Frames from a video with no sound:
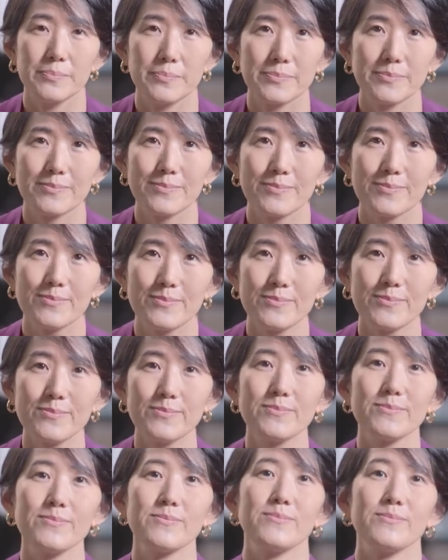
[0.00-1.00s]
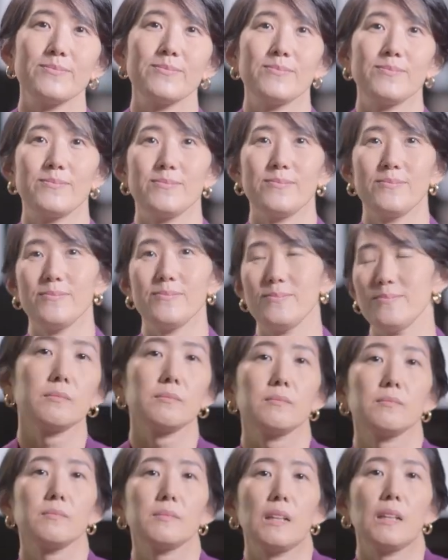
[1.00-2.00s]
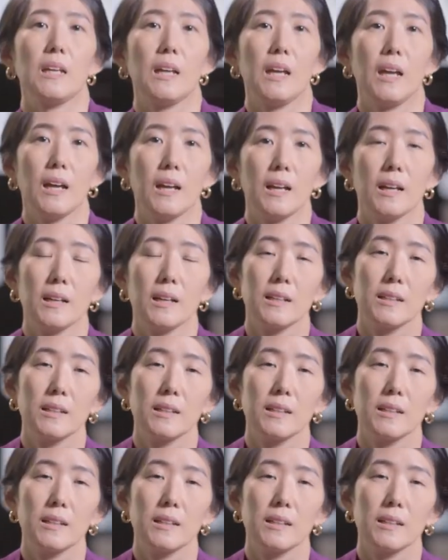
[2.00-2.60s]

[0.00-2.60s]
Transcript: No one is speaking in this clip.